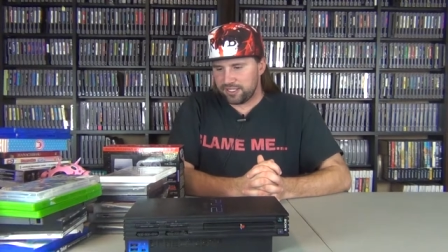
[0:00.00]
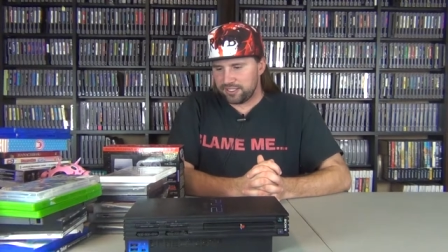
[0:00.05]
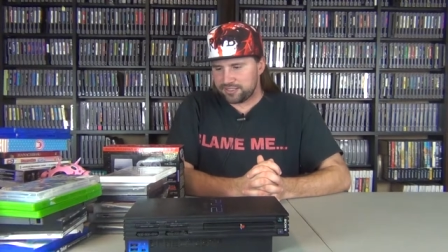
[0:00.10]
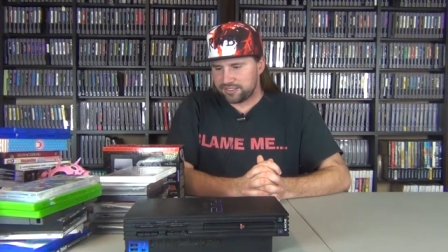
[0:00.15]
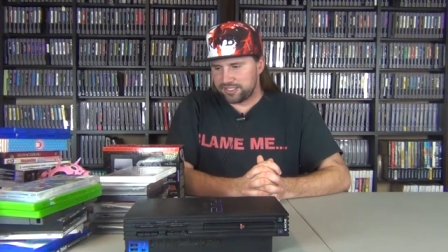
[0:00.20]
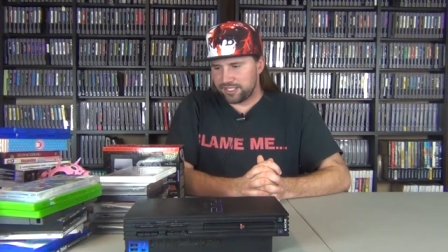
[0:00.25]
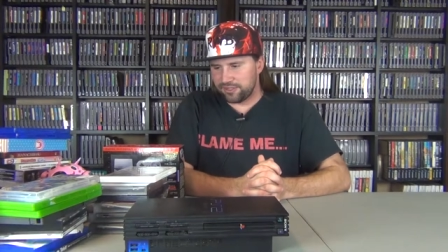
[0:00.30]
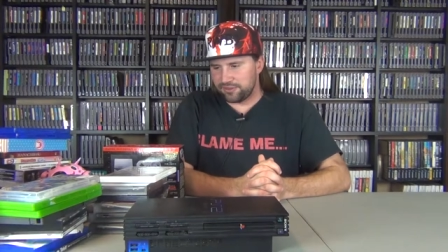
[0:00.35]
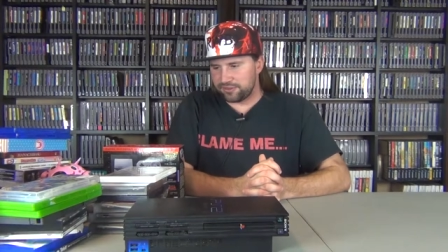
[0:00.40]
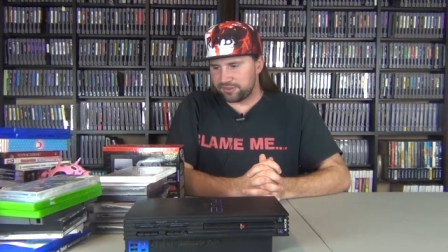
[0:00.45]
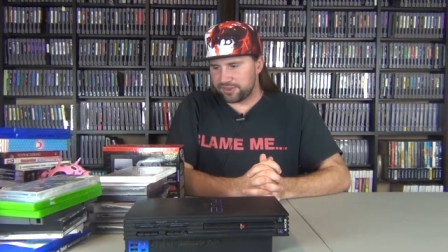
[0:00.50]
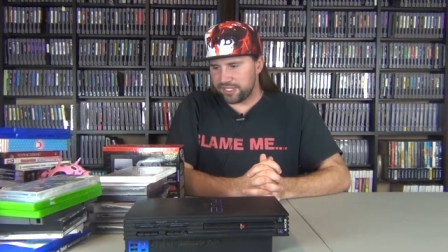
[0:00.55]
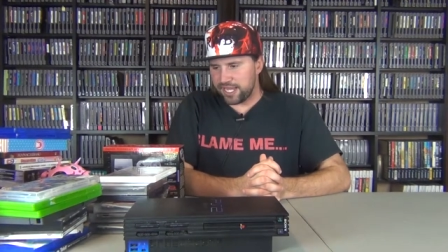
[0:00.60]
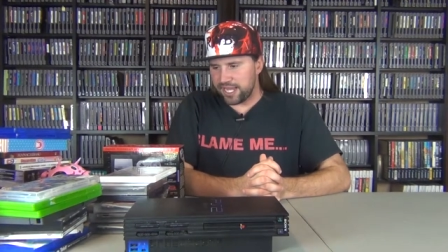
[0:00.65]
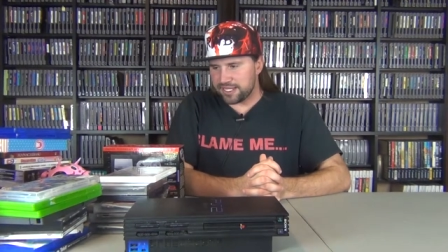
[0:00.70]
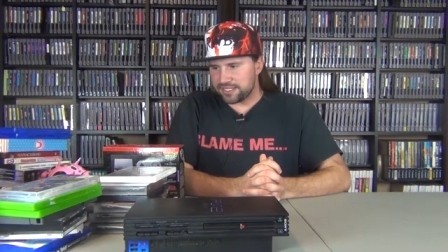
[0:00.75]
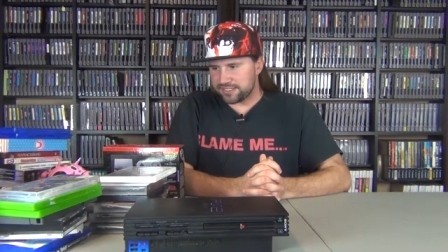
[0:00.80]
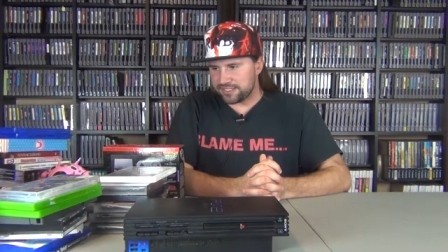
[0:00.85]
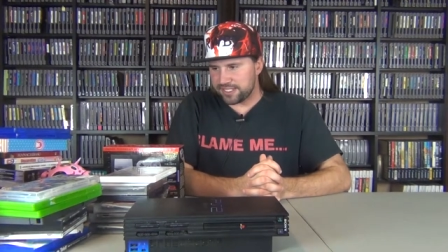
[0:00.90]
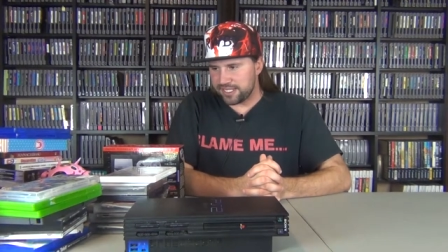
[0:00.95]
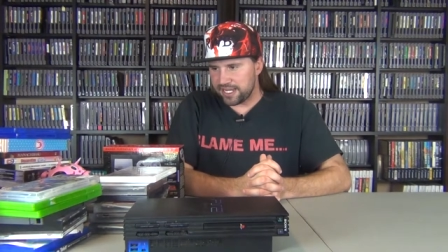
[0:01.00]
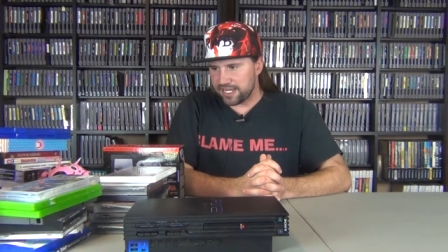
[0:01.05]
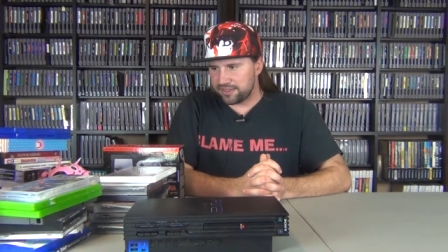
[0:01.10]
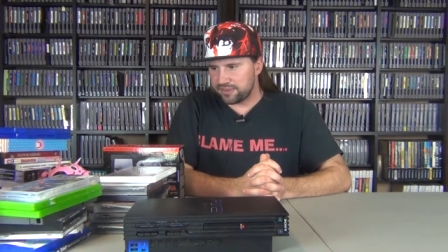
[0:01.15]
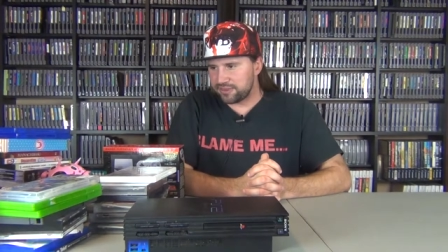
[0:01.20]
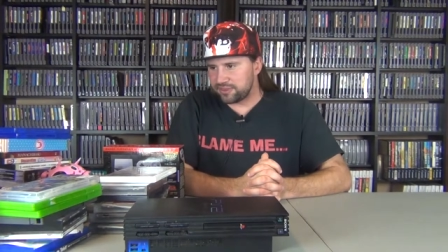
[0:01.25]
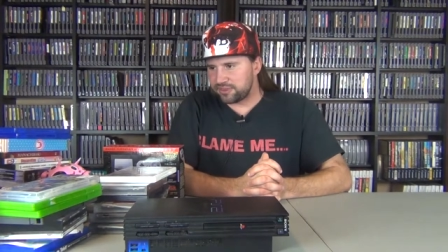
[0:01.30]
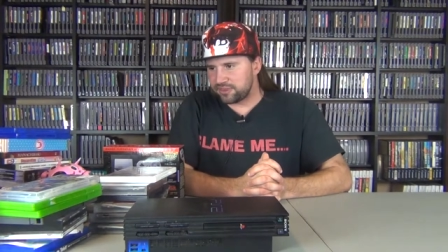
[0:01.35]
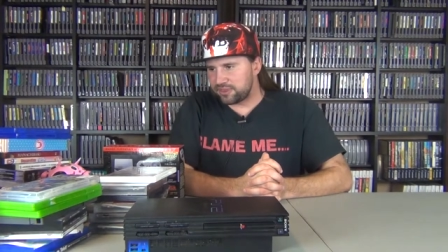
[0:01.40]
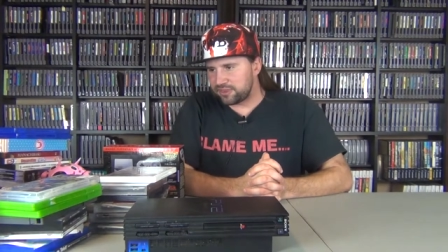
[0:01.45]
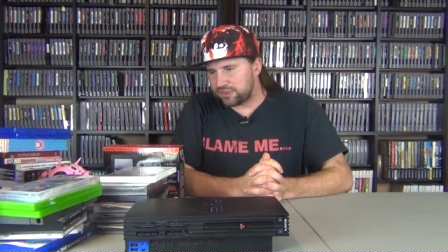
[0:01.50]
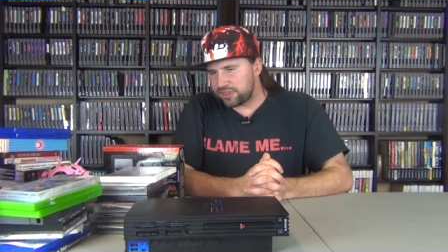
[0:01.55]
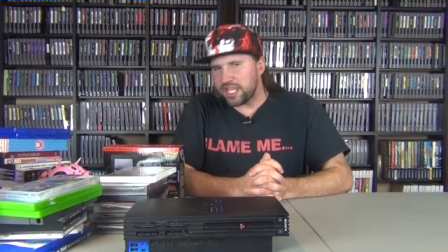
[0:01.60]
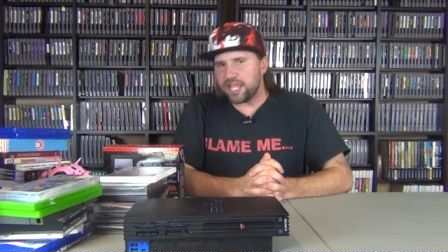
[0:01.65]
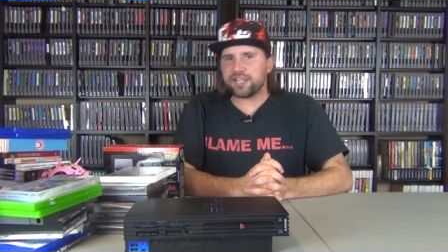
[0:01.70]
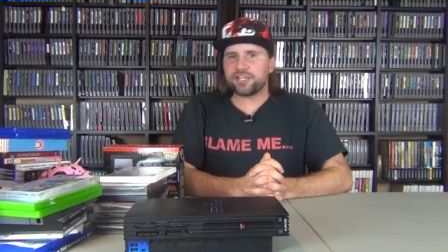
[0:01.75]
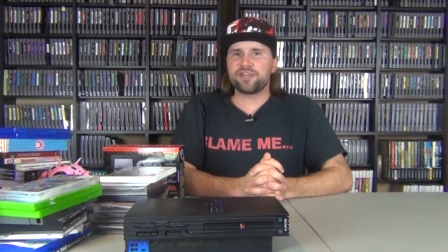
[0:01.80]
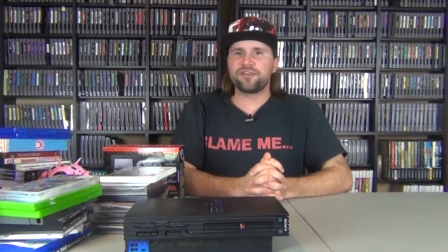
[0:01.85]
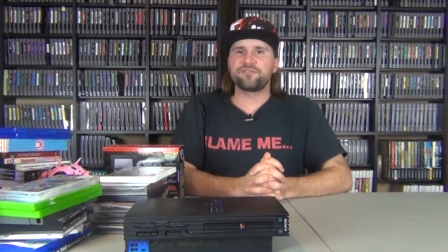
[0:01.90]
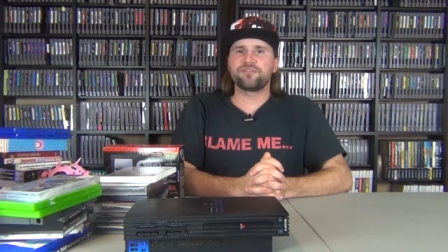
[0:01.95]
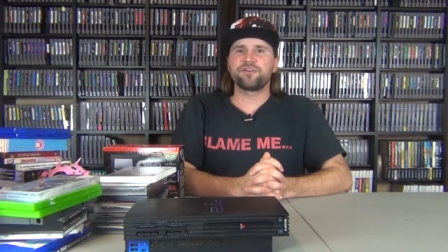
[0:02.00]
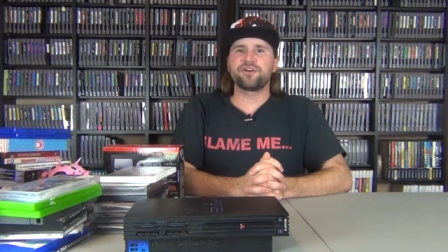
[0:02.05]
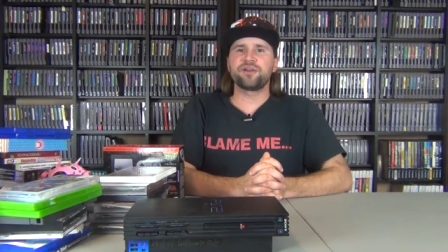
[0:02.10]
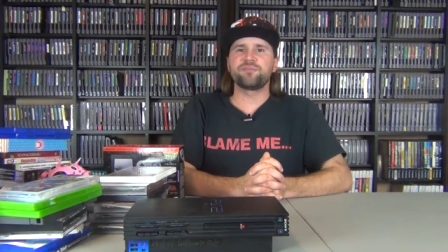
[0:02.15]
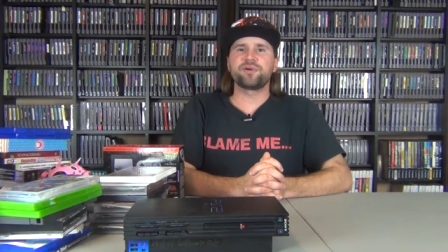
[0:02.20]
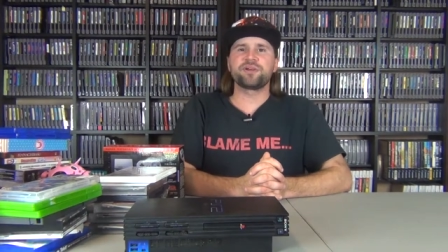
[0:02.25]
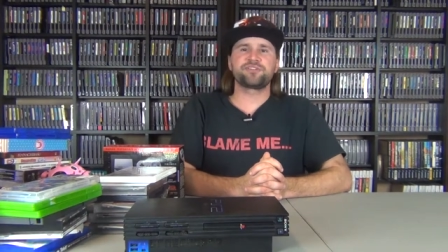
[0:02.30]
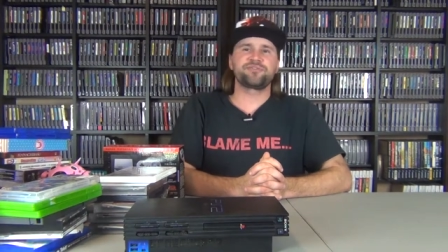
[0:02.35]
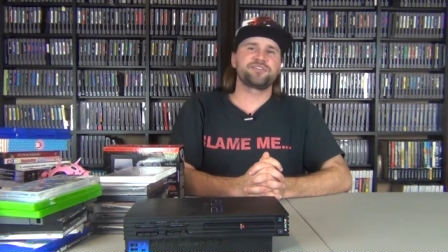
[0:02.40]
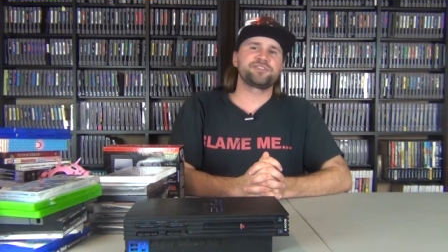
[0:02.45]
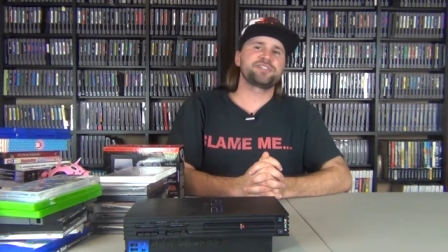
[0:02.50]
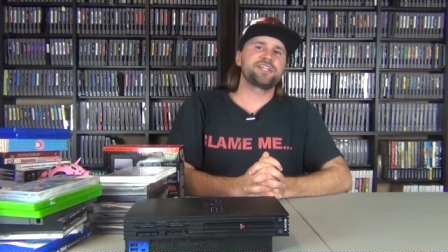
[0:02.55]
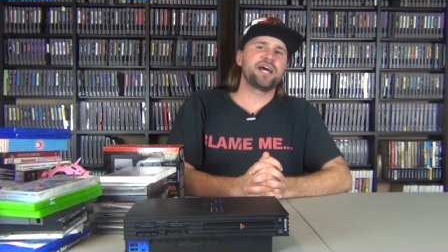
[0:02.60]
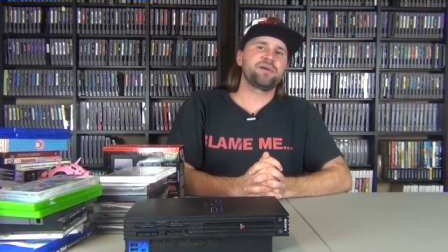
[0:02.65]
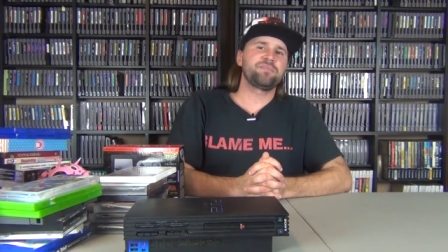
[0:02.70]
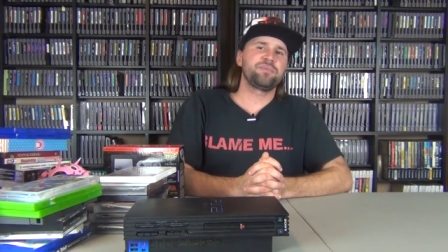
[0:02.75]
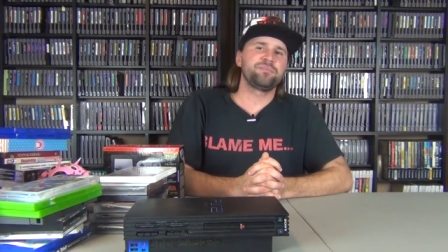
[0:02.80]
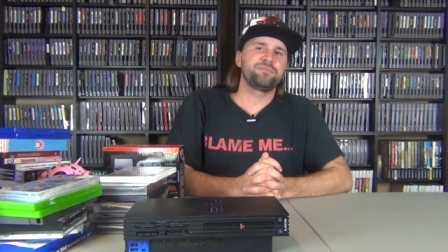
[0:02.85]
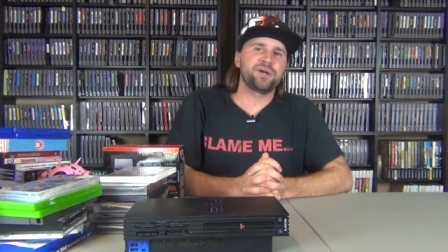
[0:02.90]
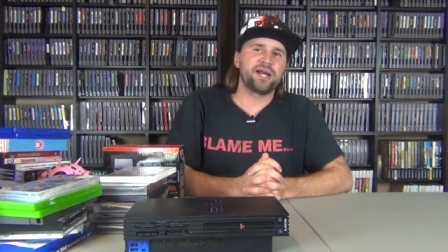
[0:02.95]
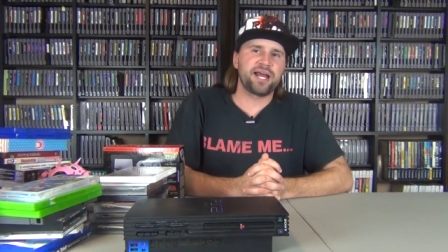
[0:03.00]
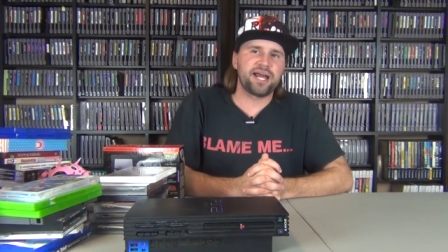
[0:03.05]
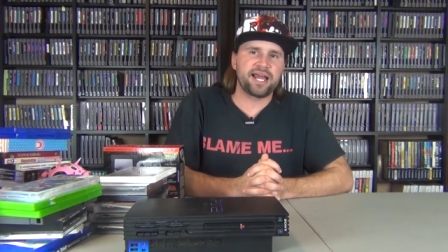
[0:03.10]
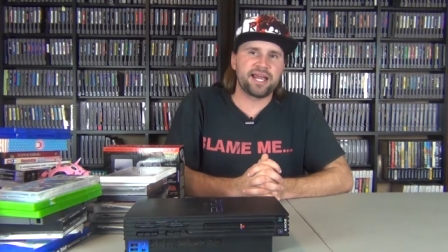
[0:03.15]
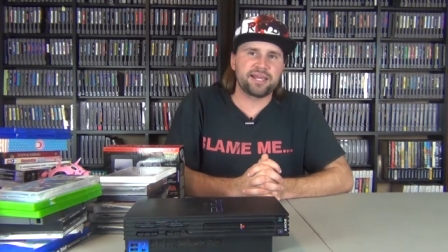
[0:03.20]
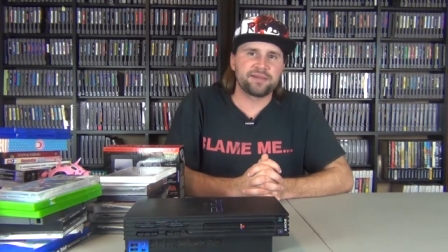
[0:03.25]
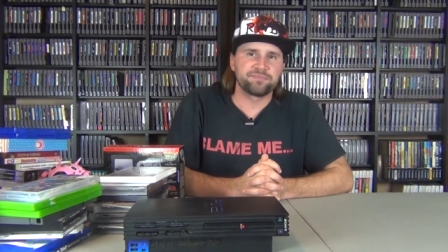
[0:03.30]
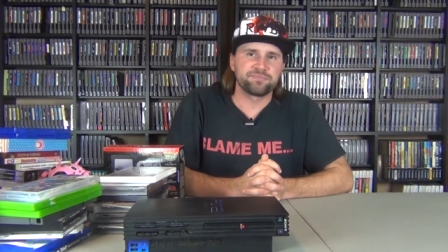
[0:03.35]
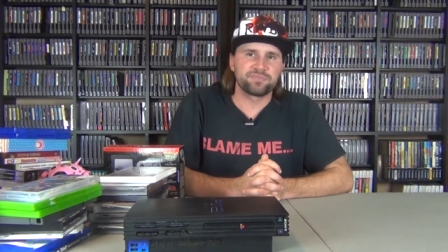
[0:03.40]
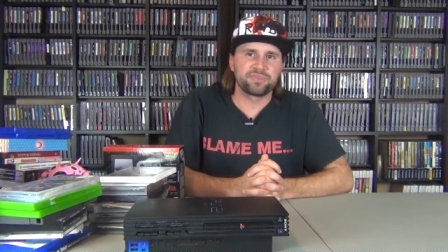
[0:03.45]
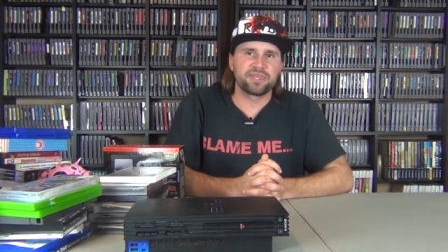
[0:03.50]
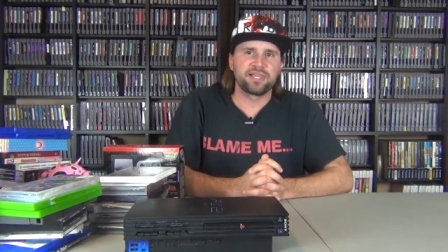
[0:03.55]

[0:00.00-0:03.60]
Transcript: So that said, thank you very much for stopping by.